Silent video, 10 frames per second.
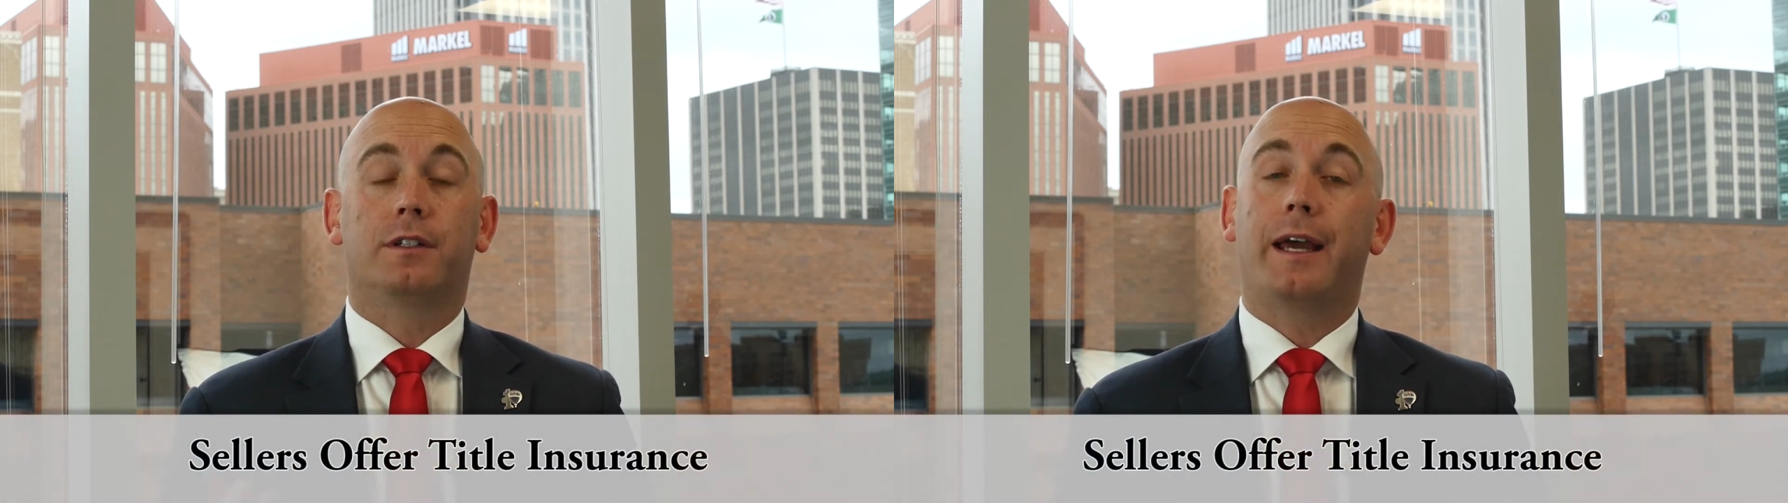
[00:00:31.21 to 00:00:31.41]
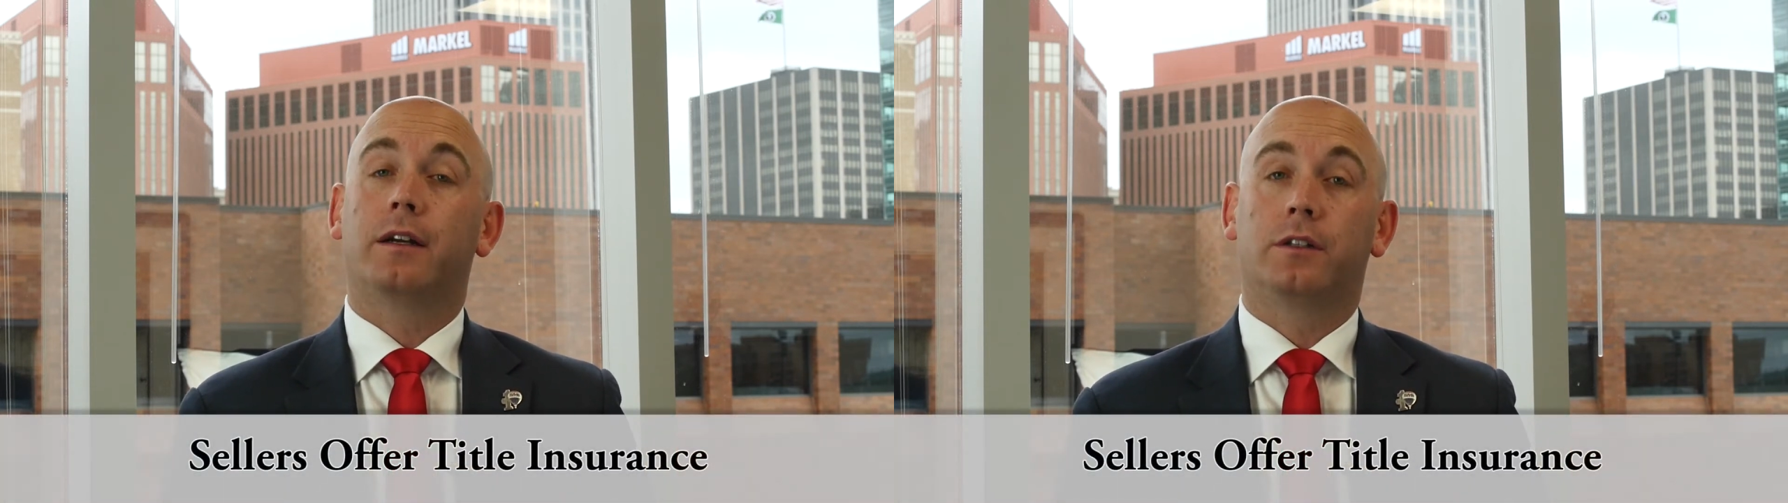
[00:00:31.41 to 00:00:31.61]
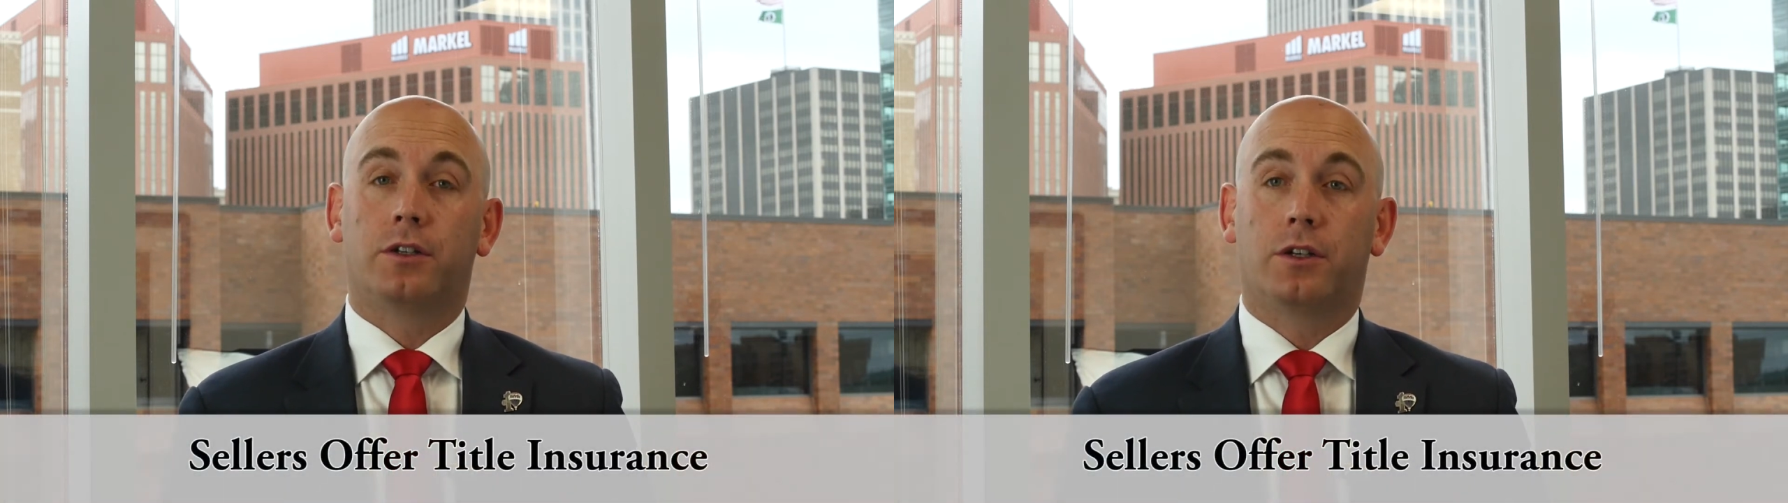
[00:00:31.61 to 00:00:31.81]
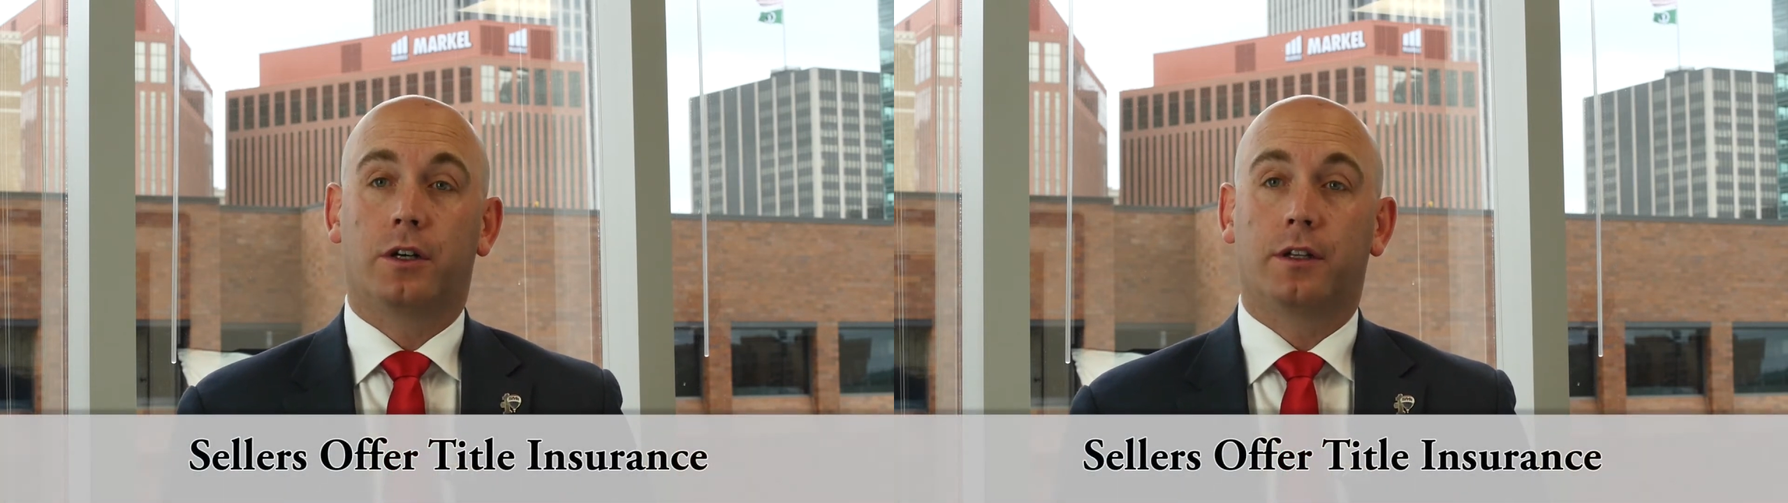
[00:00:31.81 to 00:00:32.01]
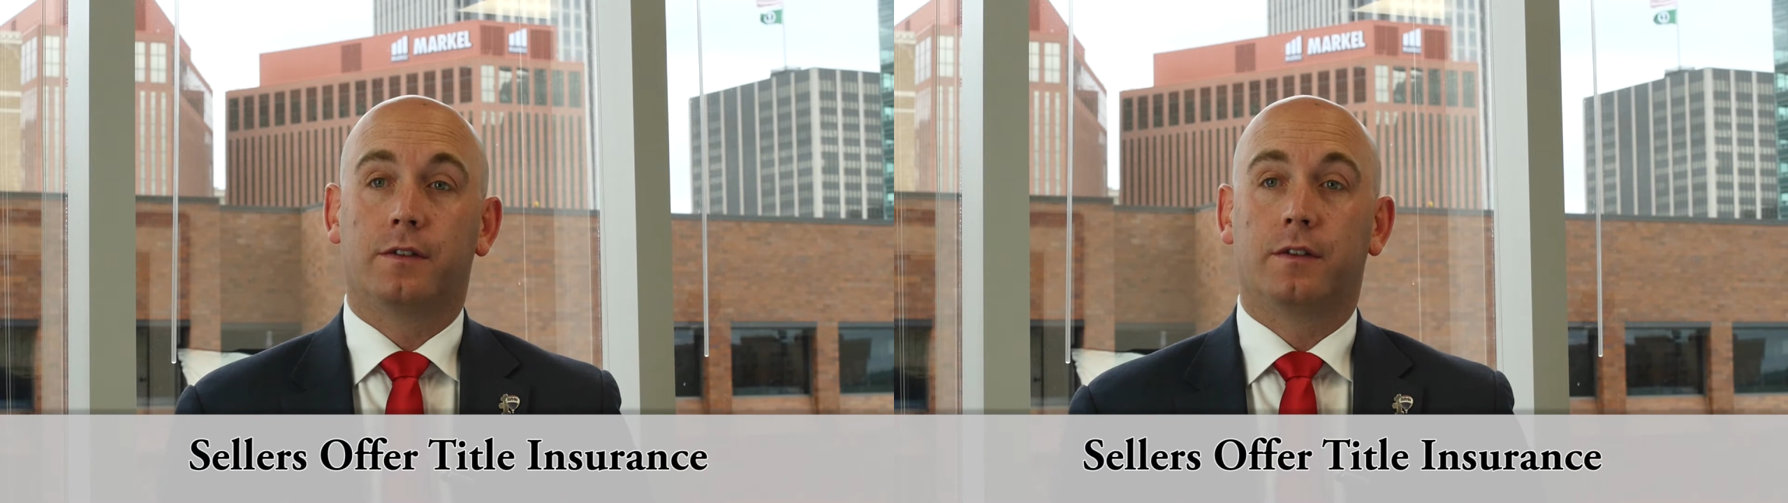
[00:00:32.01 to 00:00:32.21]
title
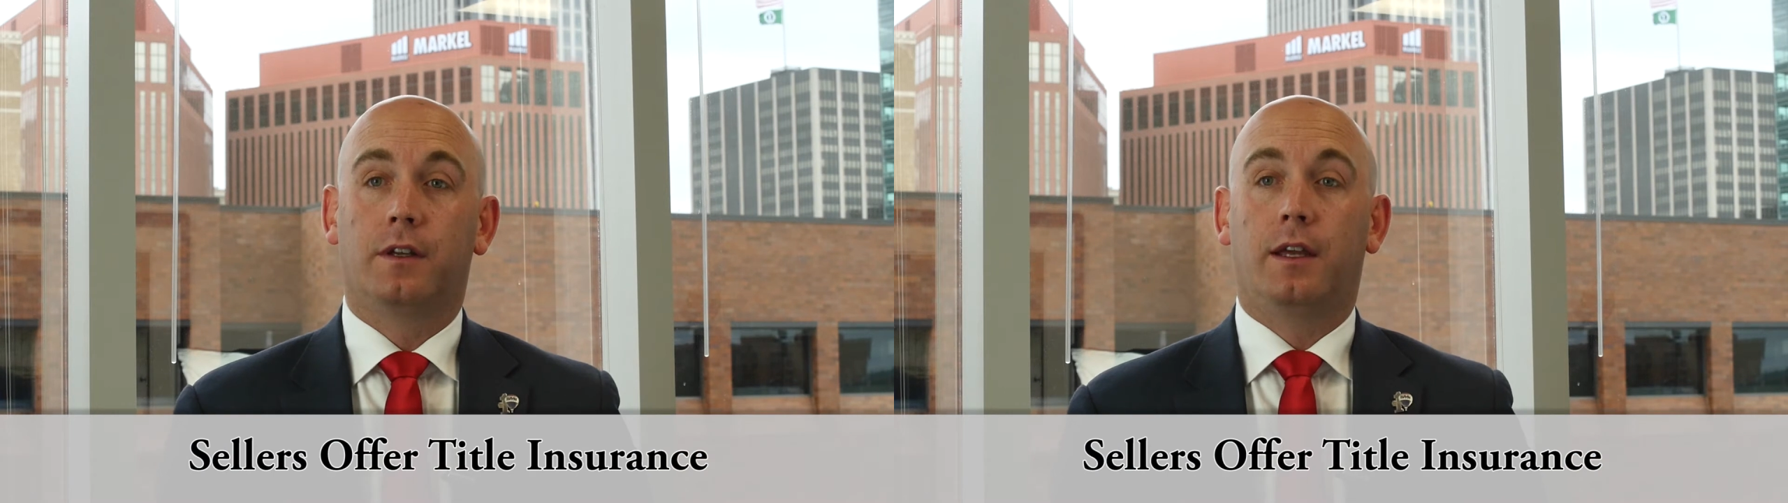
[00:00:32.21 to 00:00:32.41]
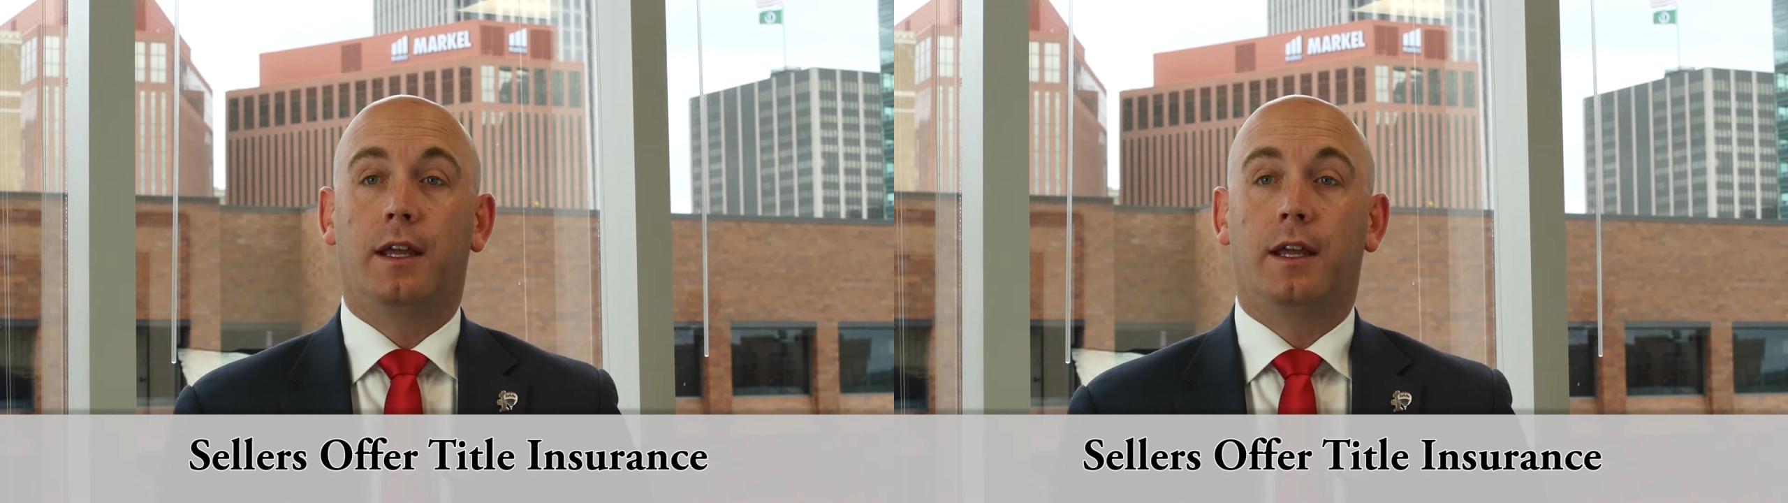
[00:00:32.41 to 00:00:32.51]
insurance